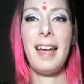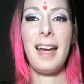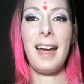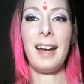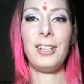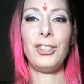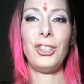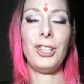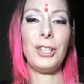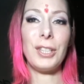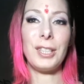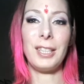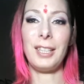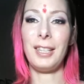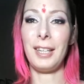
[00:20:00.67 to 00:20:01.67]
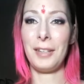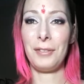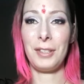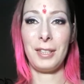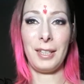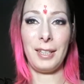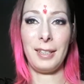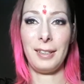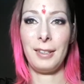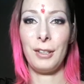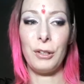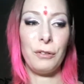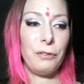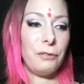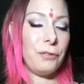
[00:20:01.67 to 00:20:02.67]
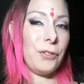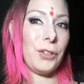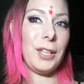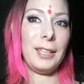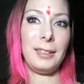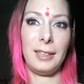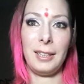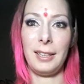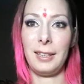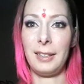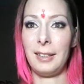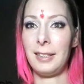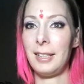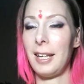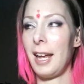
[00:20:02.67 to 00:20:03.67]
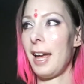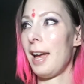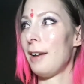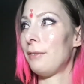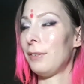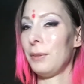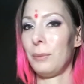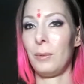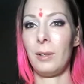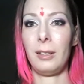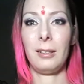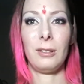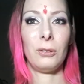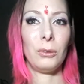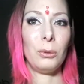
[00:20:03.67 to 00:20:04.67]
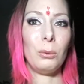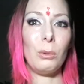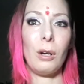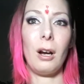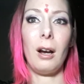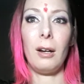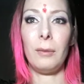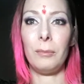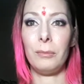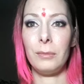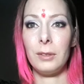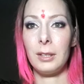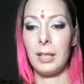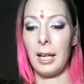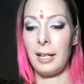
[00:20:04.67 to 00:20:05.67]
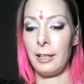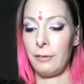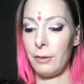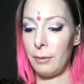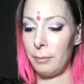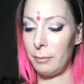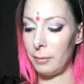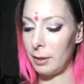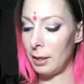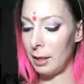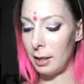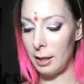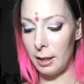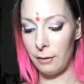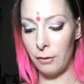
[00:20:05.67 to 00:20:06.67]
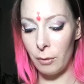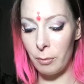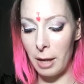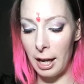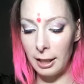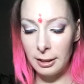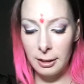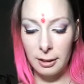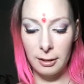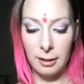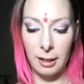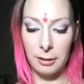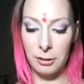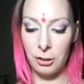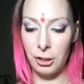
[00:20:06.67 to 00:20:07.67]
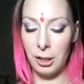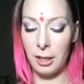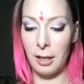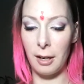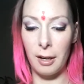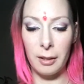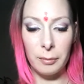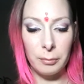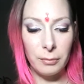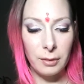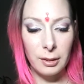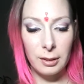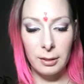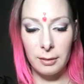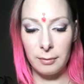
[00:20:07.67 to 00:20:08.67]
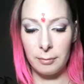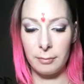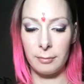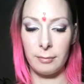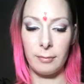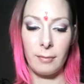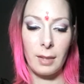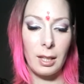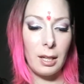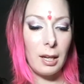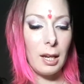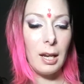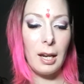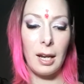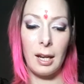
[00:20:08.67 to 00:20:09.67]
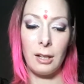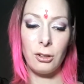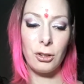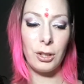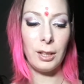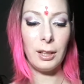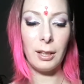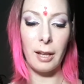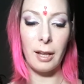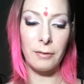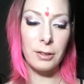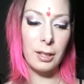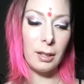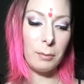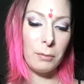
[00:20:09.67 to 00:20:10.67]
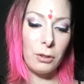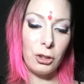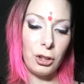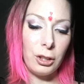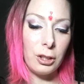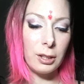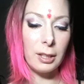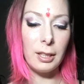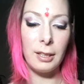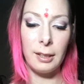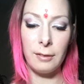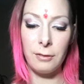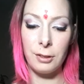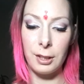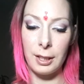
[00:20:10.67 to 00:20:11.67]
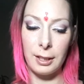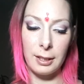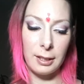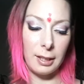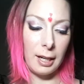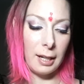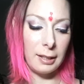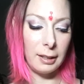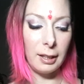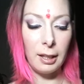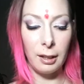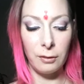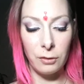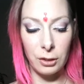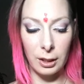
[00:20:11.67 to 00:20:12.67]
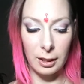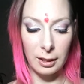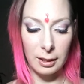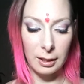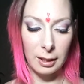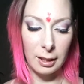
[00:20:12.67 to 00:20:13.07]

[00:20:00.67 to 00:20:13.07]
and she just gives it freely to everyone who comes. And if a masculine energy comes and she loves him, she just gives it and gives it